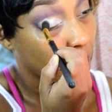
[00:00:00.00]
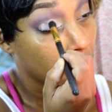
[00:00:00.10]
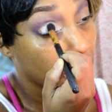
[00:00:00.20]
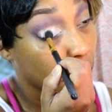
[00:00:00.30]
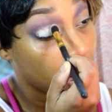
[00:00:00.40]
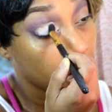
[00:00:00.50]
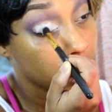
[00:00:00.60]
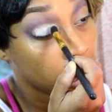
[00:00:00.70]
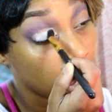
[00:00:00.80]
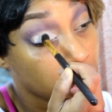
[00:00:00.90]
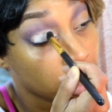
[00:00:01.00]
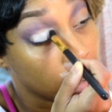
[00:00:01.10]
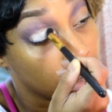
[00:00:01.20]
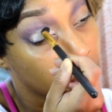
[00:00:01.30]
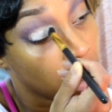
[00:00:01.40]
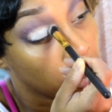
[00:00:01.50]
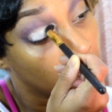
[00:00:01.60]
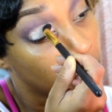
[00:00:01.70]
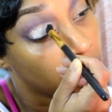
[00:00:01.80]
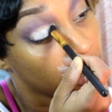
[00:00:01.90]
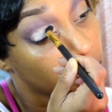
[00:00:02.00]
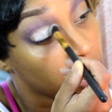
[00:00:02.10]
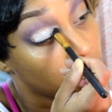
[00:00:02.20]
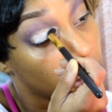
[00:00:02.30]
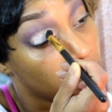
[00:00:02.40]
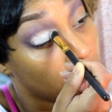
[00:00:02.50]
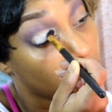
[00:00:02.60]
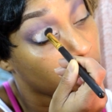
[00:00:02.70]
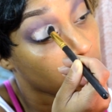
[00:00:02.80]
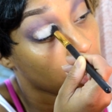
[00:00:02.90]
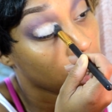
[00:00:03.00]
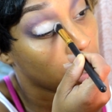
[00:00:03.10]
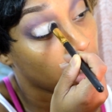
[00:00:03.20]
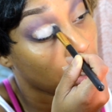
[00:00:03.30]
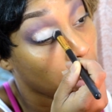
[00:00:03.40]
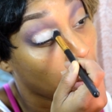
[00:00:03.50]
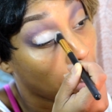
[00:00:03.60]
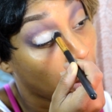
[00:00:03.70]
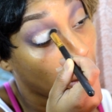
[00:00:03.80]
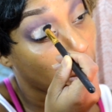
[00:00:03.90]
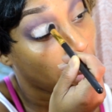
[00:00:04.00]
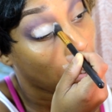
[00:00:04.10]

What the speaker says: color that I want to apply to my lid, which is going to be a nice,